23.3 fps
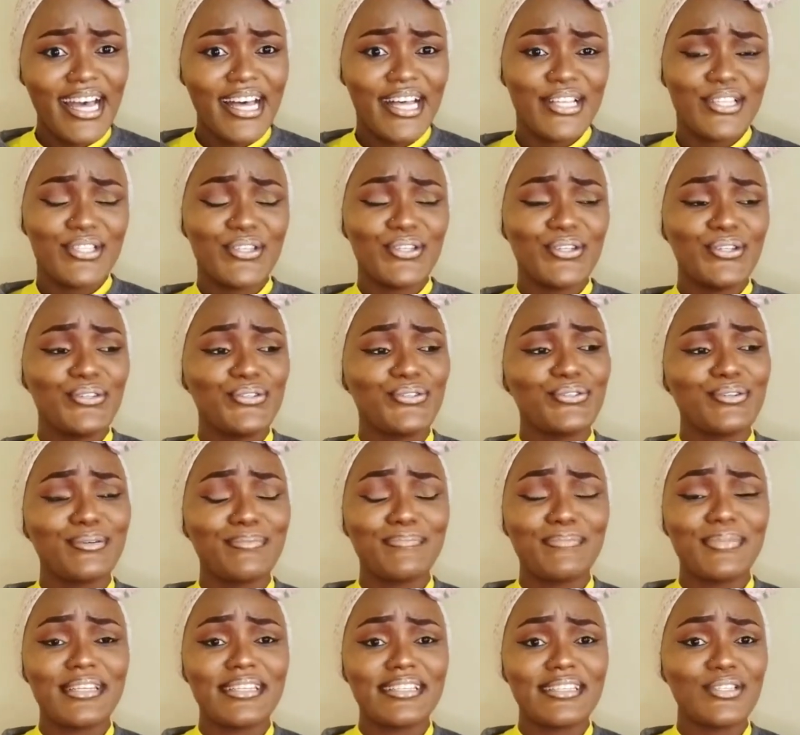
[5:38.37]
So you
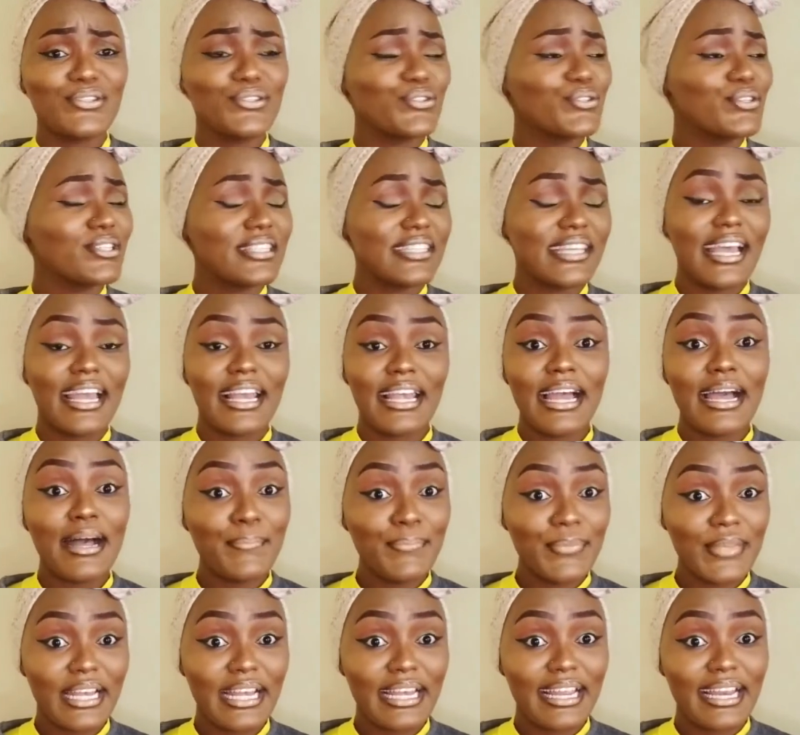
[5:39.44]
should say
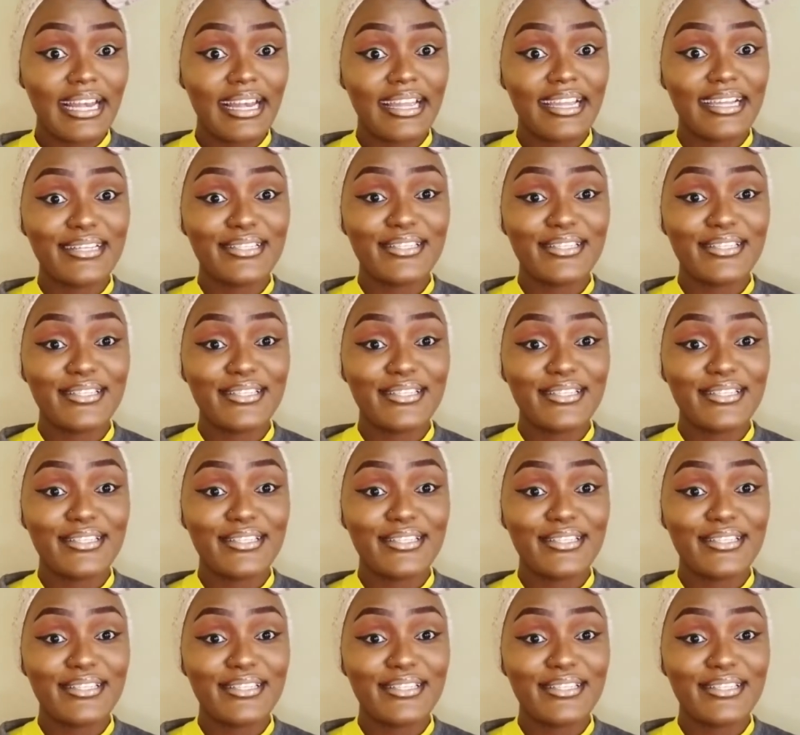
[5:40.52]
Alhamdulillah.